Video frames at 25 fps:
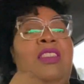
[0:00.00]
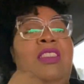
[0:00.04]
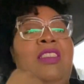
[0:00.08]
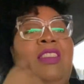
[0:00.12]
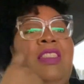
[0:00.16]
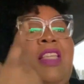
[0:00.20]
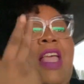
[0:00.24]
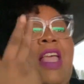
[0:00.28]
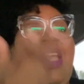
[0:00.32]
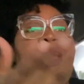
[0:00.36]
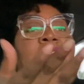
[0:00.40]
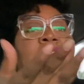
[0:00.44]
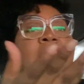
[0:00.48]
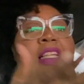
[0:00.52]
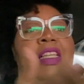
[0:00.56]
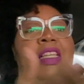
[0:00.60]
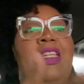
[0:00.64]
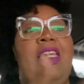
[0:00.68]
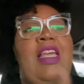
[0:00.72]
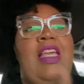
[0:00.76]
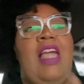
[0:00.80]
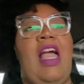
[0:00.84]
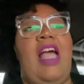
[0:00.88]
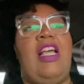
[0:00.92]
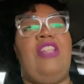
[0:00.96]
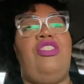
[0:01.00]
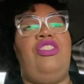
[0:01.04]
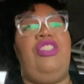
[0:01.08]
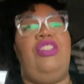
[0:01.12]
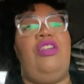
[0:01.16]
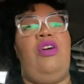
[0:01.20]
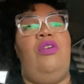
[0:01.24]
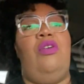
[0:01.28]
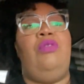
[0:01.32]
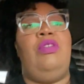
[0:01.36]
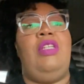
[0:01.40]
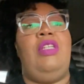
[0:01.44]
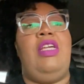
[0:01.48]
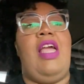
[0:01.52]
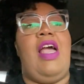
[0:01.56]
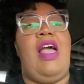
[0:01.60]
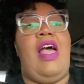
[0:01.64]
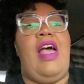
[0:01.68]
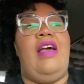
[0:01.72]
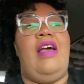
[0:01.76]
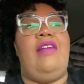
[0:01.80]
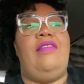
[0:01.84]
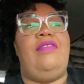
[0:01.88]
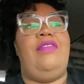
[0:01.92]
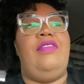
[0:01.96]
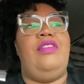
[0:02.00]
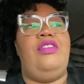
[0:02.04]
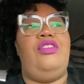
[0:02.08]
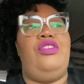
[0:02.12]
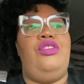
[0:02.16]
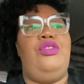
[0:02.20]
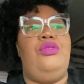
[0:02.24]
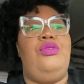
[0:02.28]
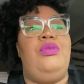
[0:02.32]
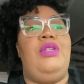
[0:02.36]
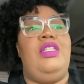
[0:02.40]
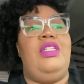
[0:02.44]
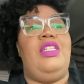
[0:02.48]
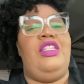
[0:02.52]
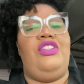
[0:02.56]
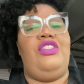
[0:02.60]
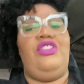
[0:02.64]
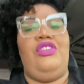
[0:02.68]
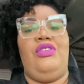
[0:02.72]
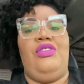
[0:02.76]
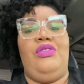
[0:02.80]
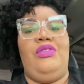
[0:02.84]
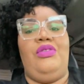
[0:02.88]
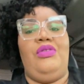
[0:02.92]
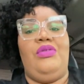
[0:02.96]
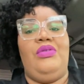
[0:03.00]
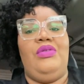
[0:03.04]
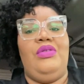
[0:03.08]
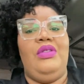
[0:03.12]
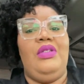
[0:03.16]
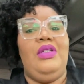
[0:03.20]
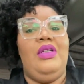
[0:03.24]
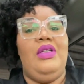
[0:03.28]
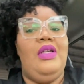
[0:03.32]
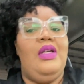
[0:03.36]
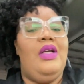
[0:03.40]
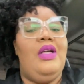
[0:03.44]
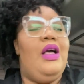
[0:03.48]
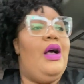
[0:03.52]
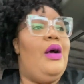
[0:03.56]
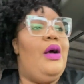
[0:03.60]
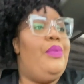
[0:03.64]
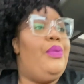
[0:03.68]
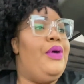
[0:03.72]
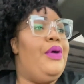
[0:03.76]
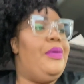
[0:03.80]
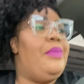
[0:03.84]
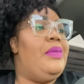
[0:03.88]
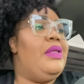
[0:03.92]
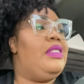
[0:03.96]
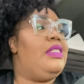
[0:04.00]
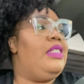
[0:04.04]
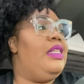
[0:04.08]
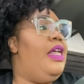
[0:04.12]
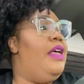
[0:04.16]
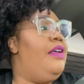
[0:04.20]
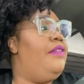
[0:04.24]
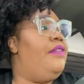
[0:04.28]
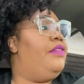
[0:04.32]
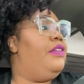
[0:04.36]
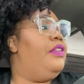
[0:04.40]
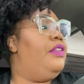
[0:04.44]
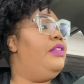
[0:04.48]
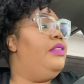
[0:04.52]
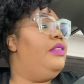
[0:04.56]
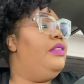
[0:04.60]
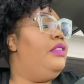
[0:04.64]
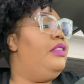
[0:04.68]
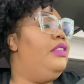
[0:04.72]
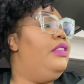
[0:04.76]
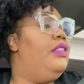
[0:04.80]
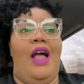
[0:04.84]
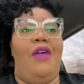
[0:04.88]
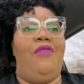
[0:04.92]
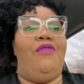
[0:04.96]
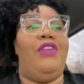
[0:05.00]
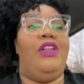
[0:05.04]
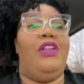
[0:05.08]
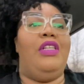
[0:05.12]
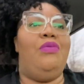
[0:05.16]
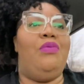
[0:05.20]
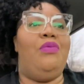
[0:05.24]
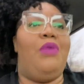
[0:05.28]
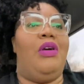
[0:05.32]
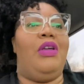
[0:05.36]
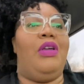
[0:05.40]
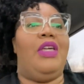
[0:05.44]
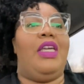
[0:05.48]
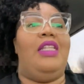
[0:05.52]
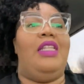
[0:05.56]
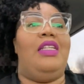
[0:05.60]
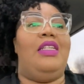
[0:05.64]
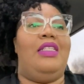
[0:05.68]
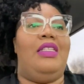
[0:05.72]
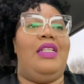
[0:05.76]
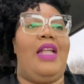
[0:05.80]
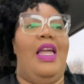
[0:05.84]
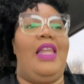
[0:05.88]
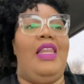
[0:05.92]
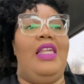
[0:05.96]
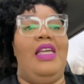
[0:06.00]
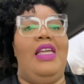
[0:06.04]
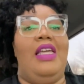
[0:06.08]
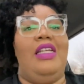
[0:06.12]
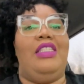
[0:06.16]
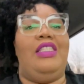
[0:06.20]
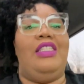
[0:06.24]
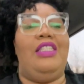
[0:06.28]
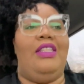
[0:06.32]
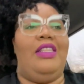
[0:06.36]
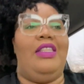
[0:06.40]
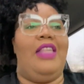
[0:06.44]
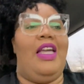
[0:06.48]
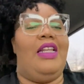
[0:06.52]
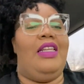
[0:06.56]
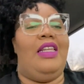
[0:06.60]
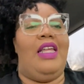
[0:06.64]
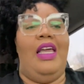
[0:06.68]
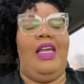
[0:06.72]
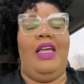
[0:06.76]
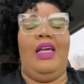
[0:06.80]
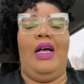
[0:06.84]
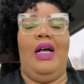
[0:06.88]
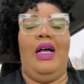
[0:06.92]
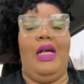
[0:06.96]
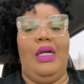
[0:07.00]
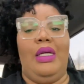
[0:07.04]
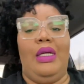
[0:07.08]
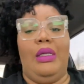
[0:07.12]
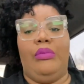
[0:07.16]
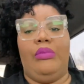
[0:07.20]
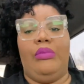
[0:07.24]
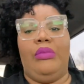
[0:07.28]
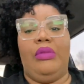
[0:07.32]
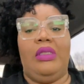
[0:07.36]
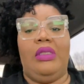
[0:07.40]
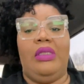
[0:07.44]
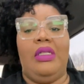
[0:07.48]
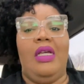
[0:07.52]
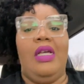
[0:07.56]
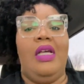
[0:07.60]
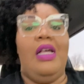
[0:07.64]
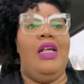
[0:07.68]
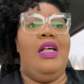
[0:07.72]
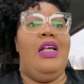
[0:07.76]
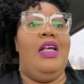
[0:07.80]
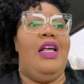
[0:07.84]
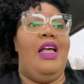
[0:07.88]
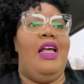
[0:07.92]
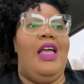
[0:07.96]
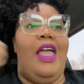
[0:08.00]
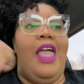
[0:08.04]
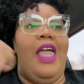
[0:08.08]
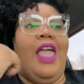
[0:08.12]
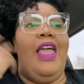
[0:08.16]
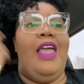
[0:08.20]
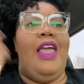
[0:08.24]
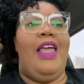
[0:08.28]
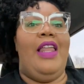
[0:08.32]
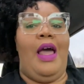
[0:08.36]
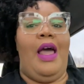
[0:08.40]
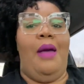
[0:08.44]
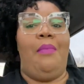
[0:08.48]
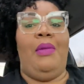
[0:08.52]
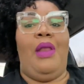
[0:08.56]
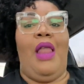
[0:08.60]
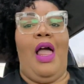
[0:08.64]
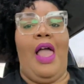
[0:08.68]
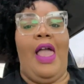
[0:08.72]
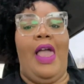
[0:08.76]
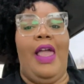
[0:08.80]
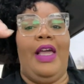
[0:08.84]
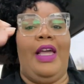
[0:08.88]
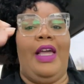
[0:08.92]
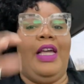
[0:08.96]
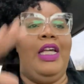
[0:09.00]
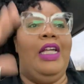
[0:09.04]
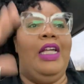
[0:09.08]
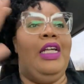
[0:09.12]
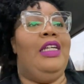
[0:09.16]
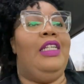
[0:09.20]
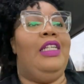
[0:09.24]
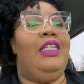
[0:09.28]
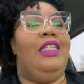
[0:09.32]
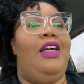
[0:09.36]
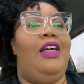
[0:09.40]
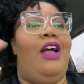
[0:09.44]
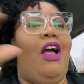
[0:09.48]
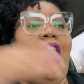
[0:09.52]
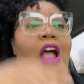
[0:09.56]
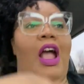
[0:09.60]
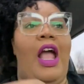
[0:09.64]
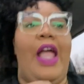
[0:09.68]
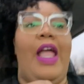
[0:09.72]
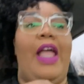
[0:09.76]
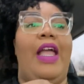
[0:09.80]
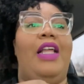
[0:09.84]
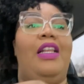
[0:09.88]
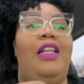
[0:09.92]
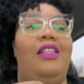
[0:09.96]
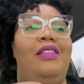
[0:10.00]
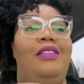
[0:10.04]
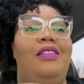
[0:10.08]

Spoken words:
technically, I should only have 2 additional appointments left. I really won't get excited until that day comes and I'm like, all right,